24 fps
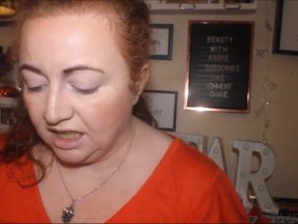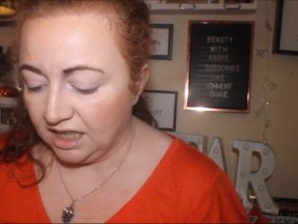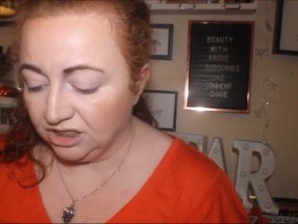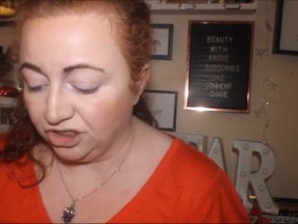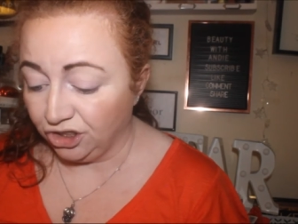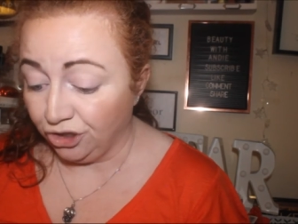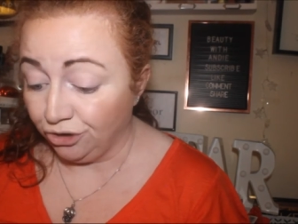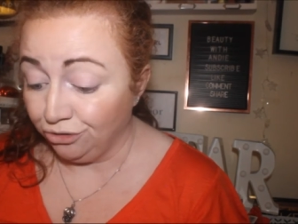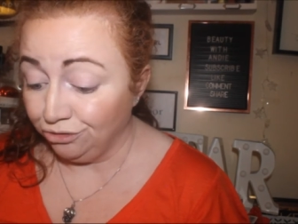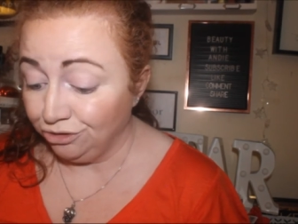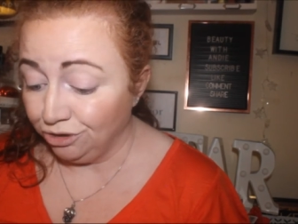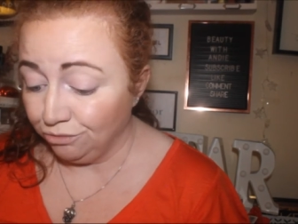I
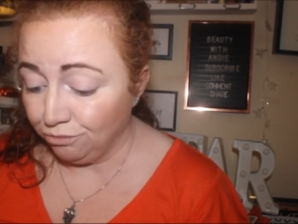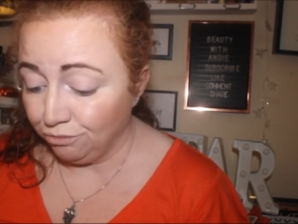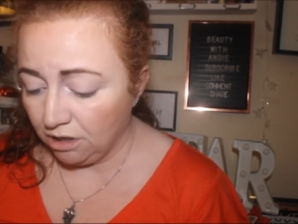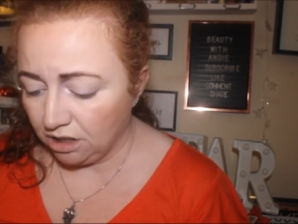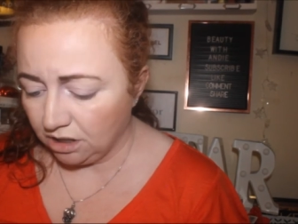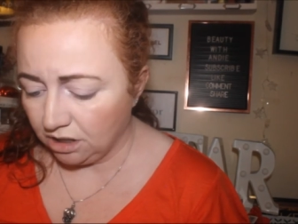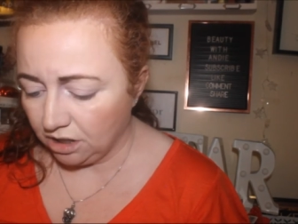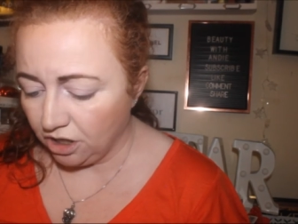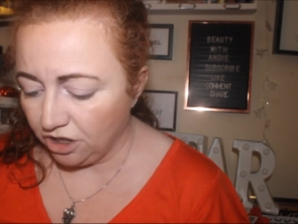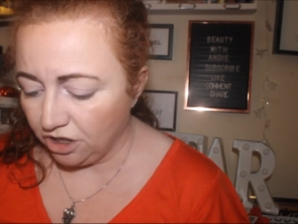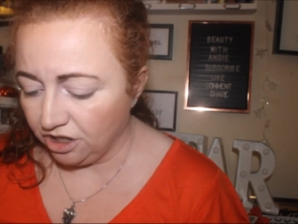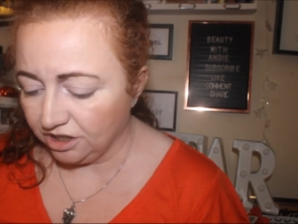don't know
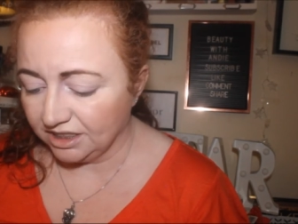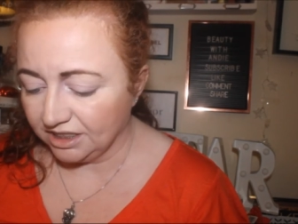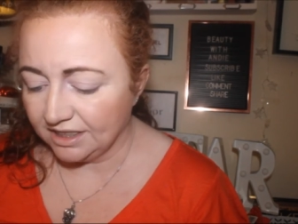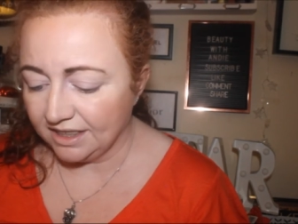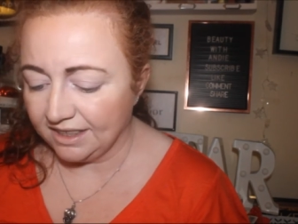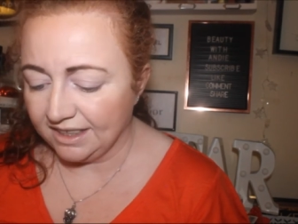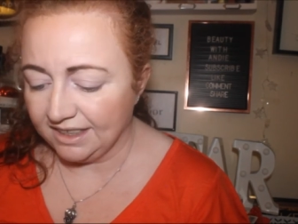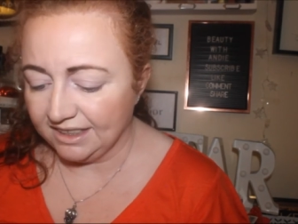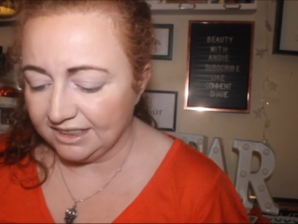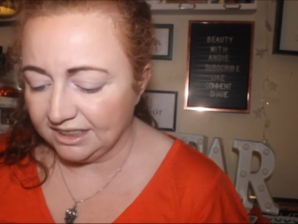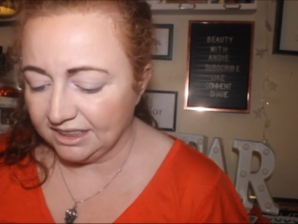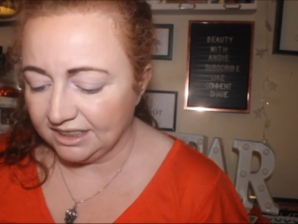what, oh, it's,
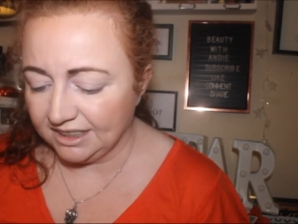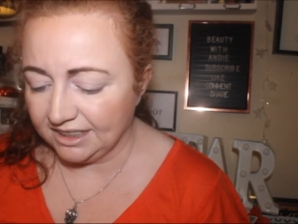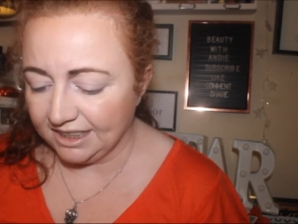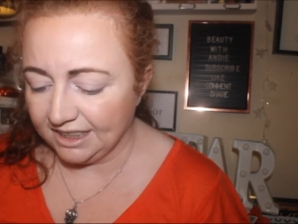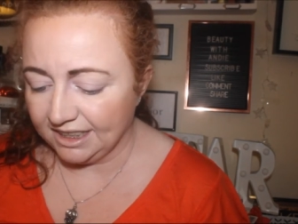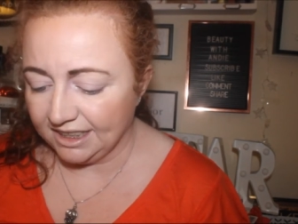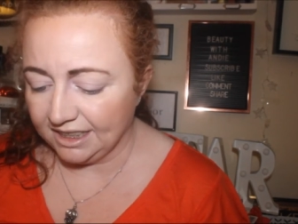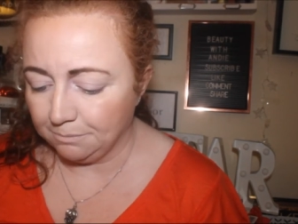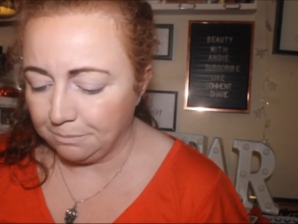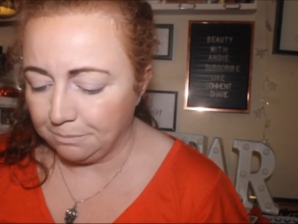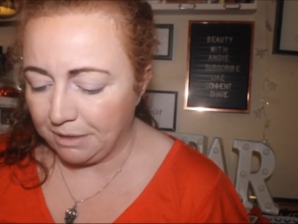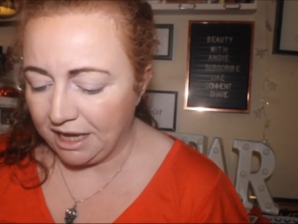it's
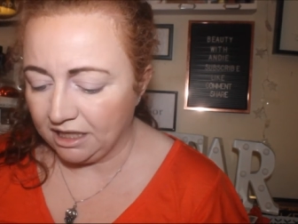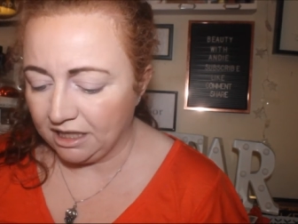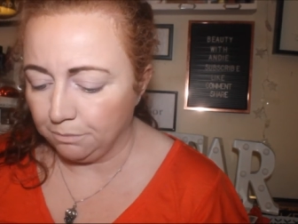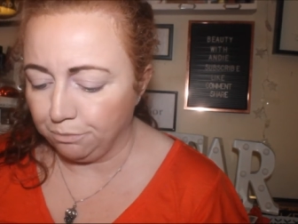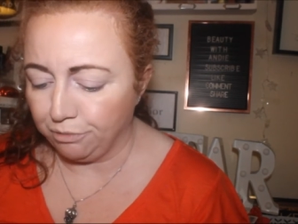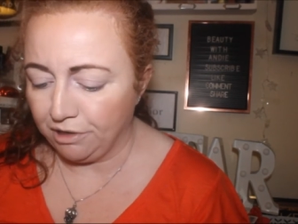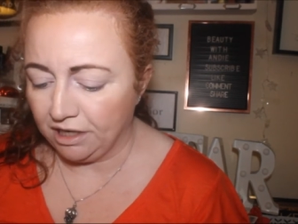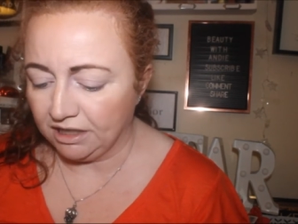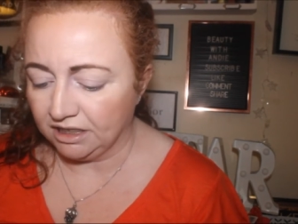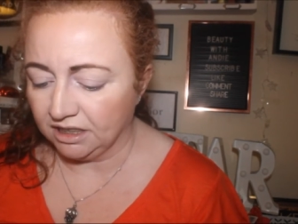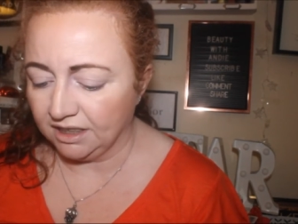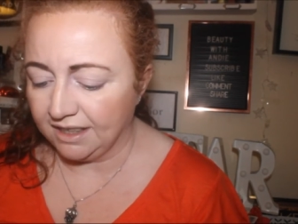the, by the
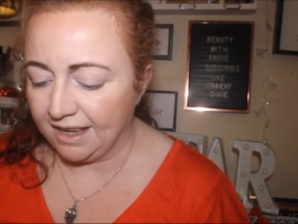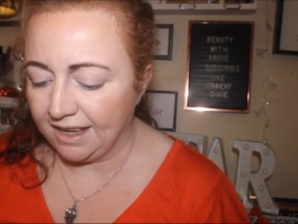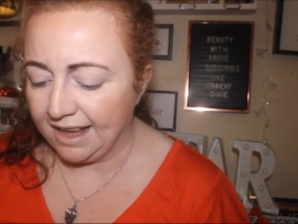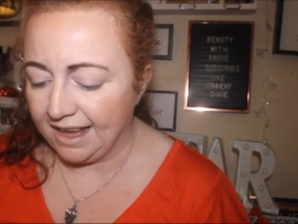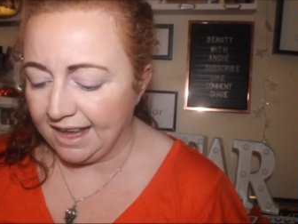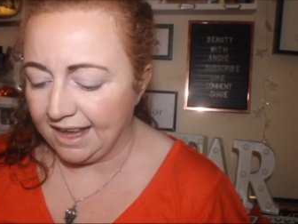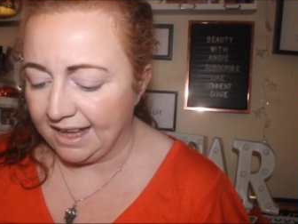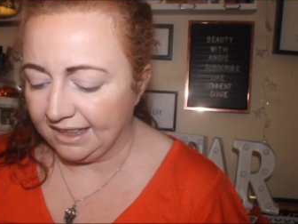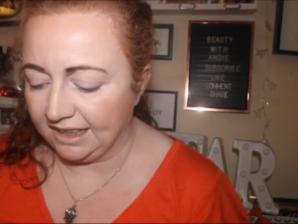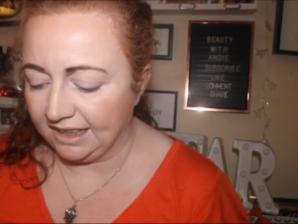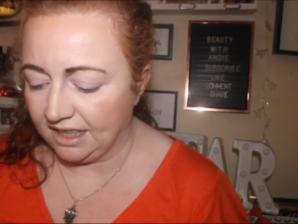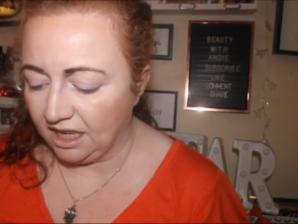brand
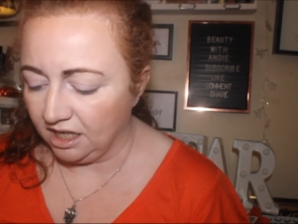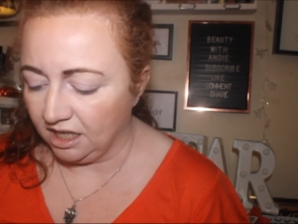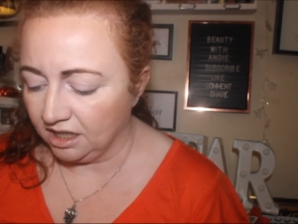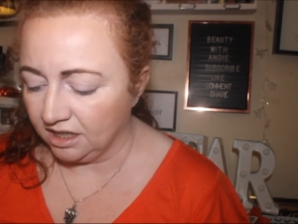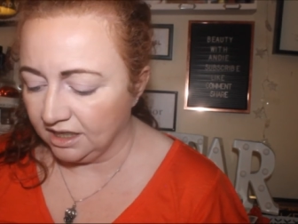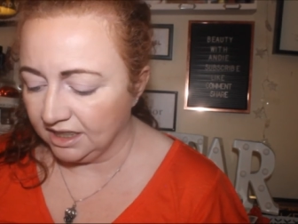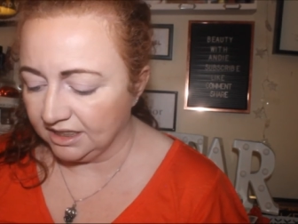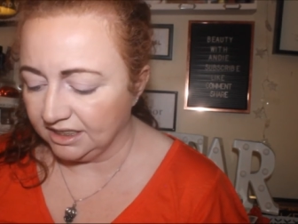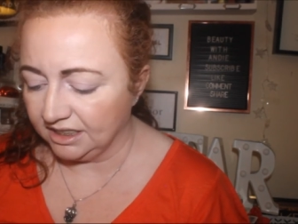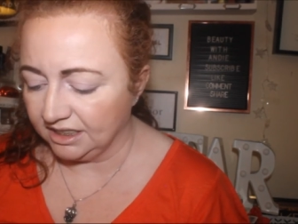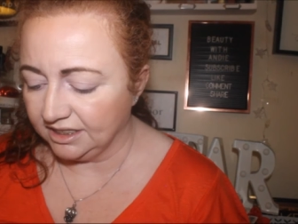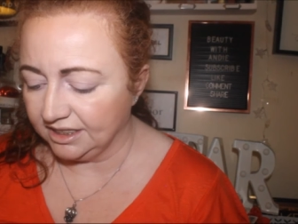Carla,
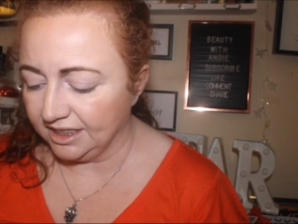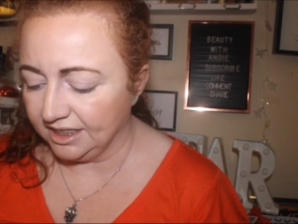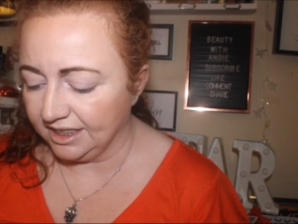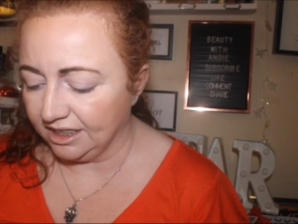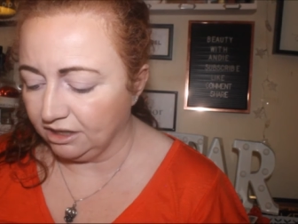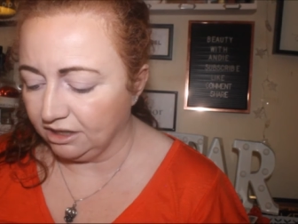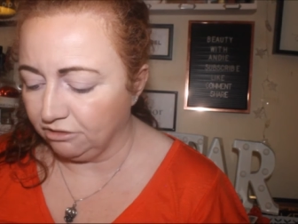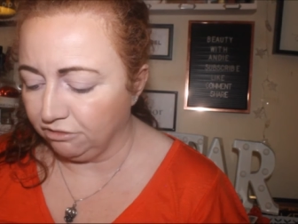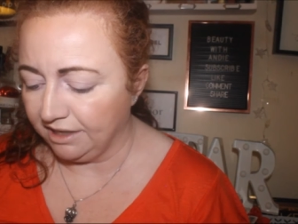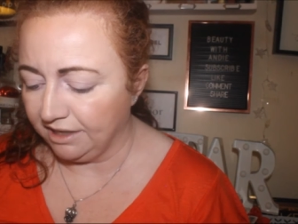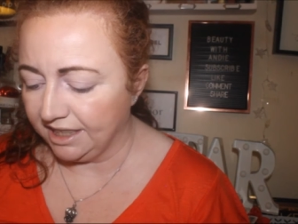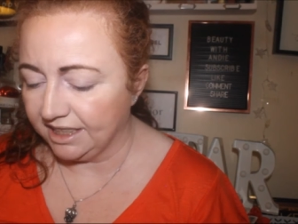it's
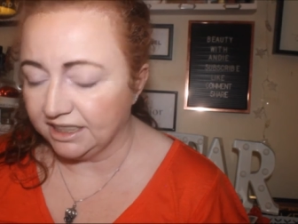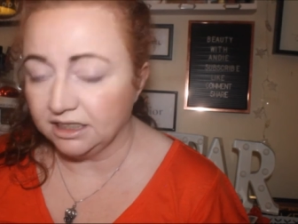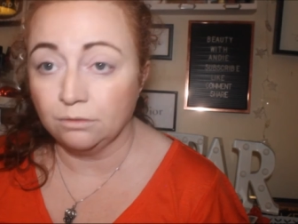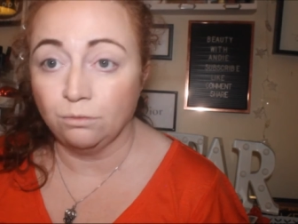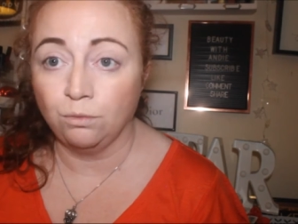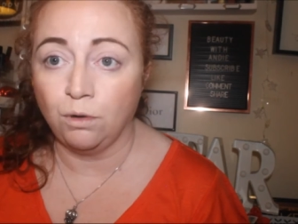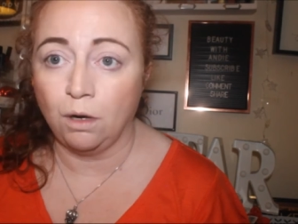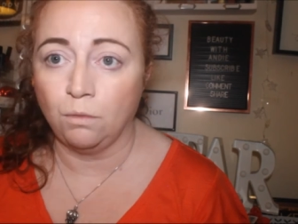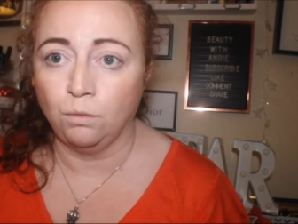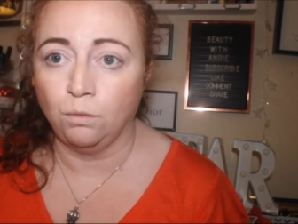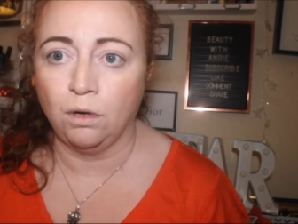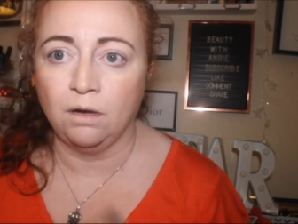the
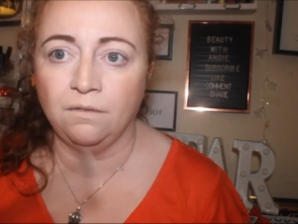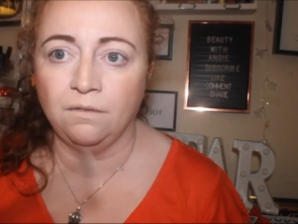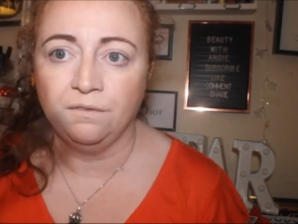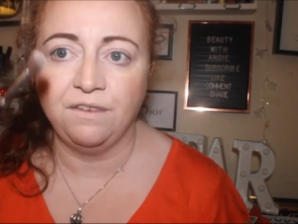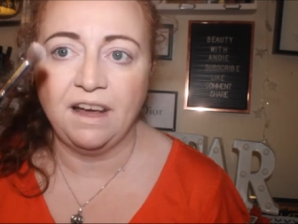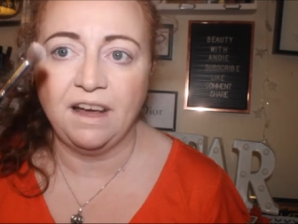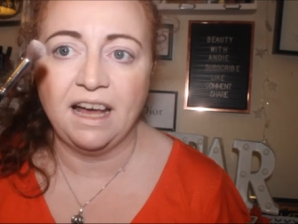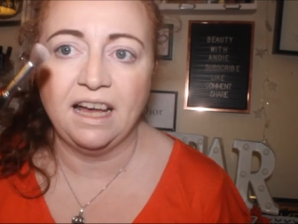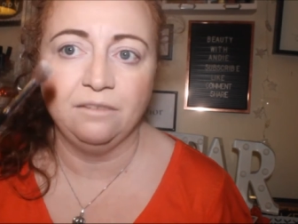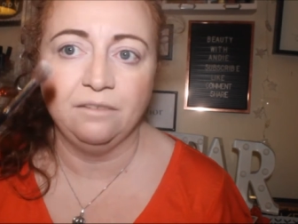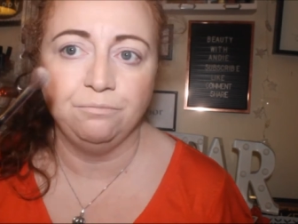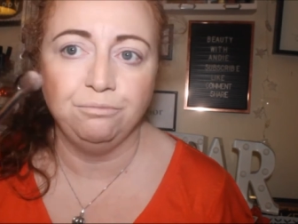Crease
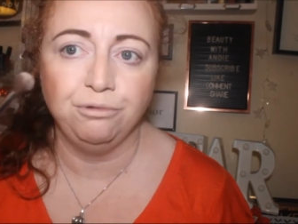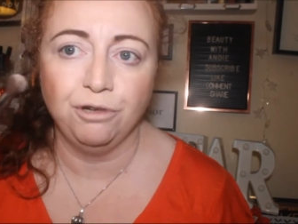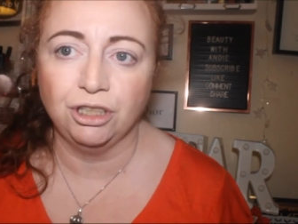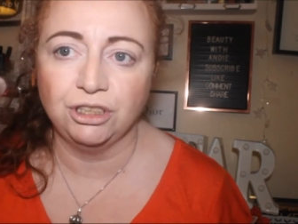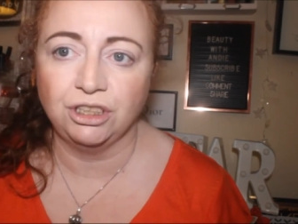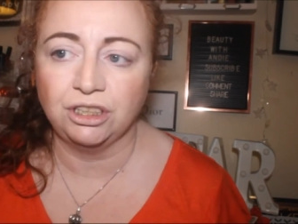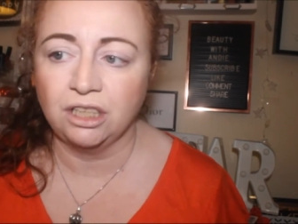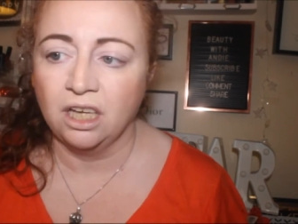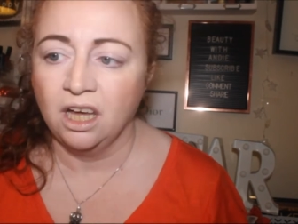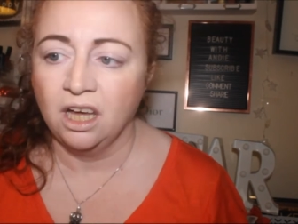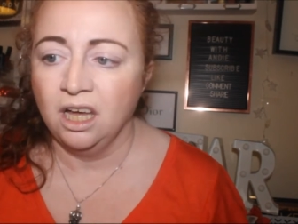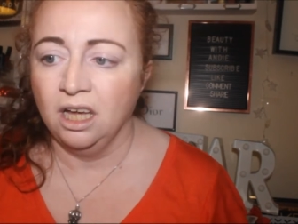115
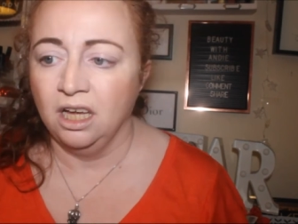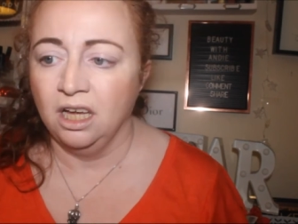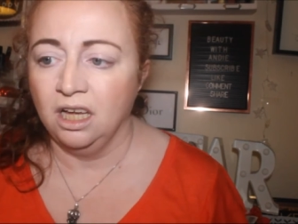brush.